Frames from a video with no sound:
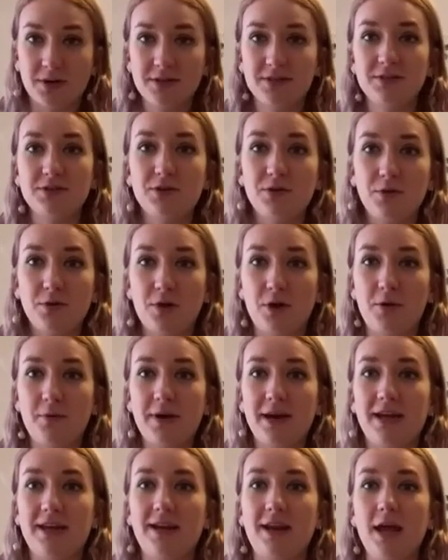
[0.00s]
So you go
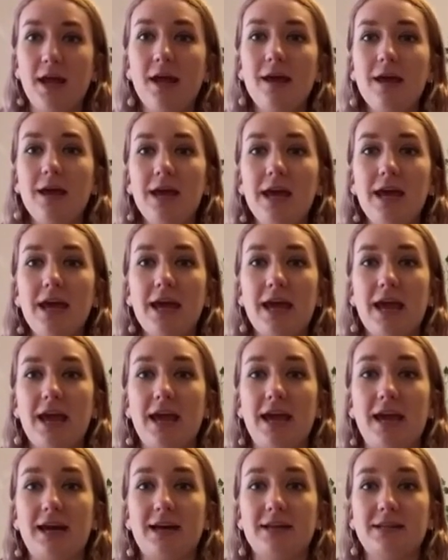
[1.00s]
in
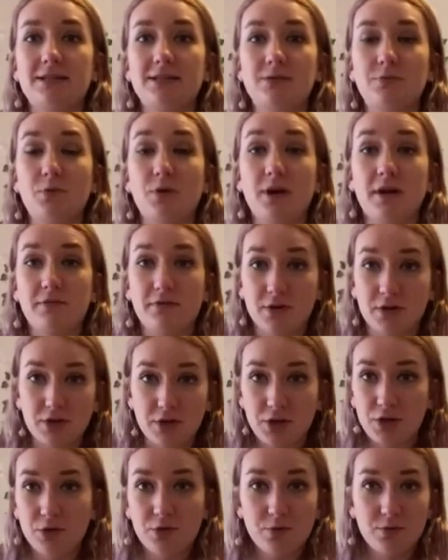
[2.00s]
and whatever
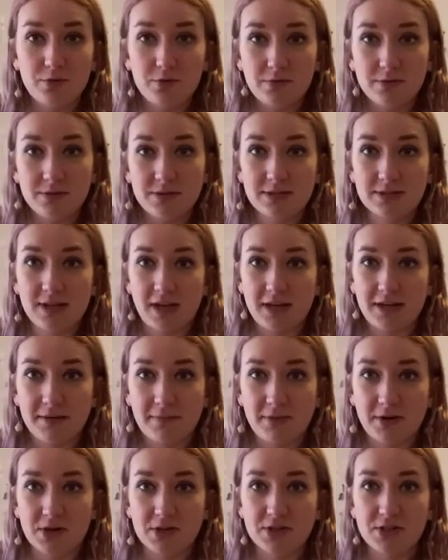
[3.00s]
you decide to
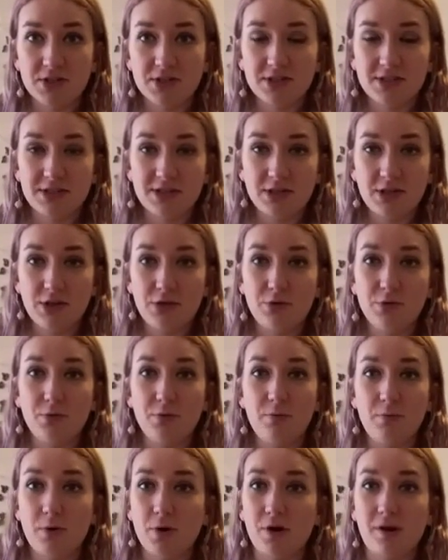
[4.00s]
purchase,
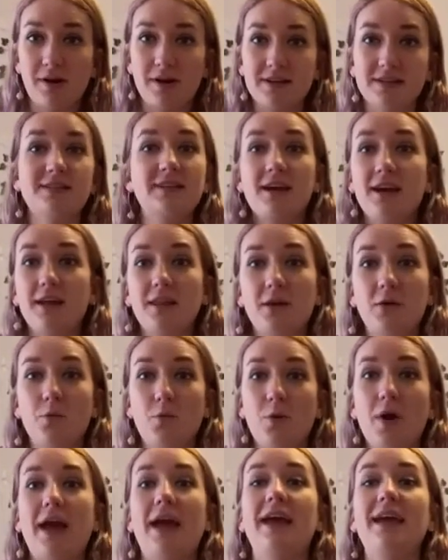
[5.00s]
you put on a scale and
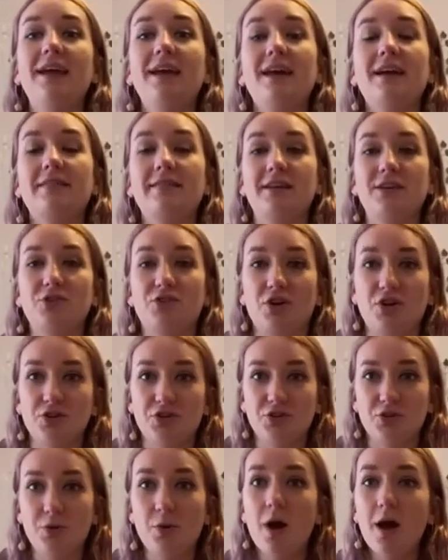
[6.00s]
weigh, and they charge
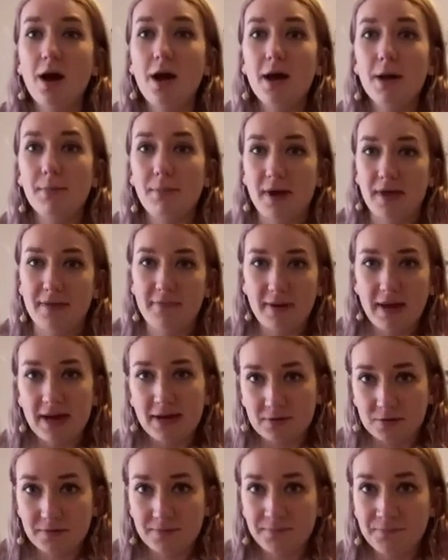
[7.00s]
you by the
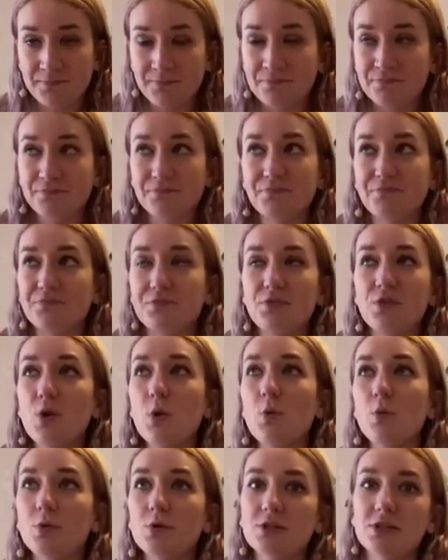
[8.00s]
pound,
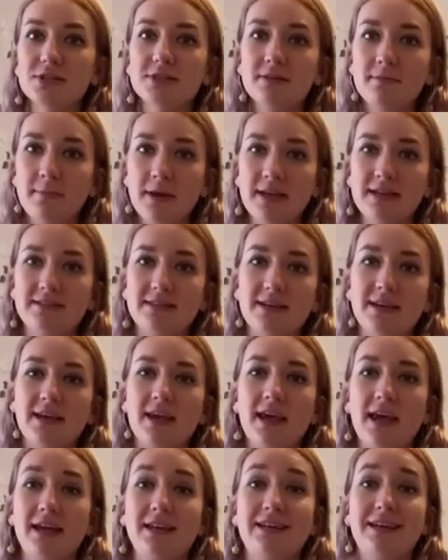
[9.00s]
which is amazing.
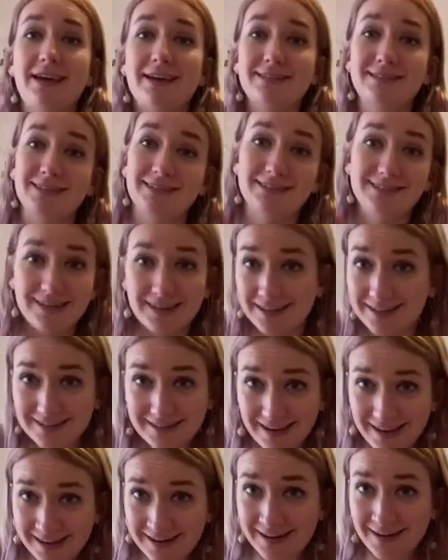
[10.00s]
And yes, it does
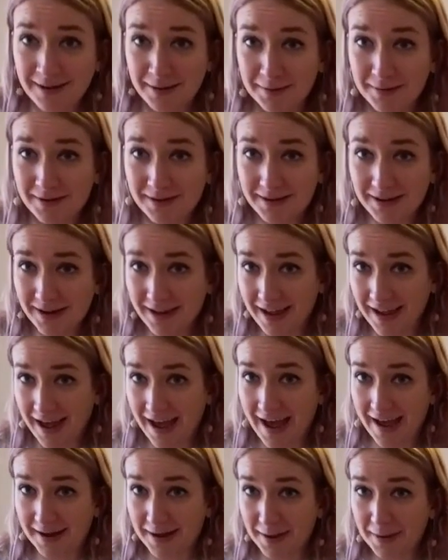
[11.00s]
end up
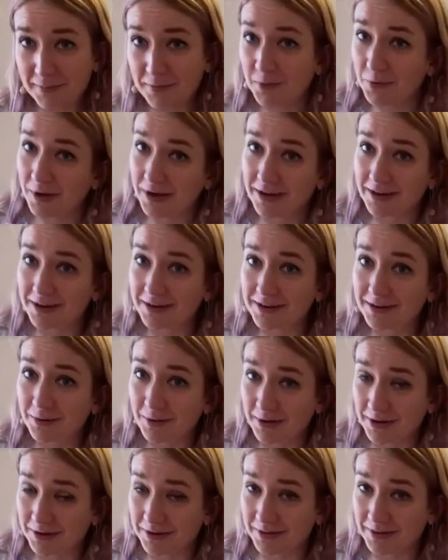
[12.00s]
add up
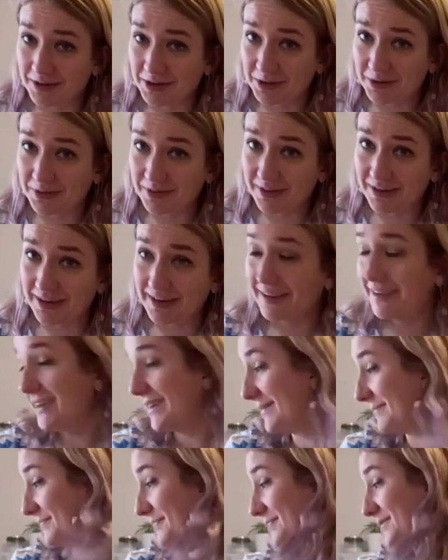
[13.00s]
quicker than you'd think.
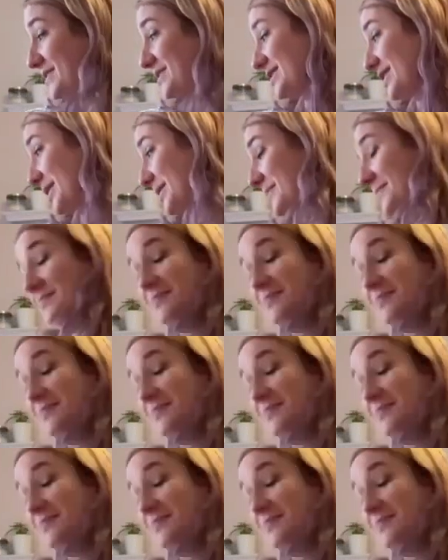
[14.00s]
So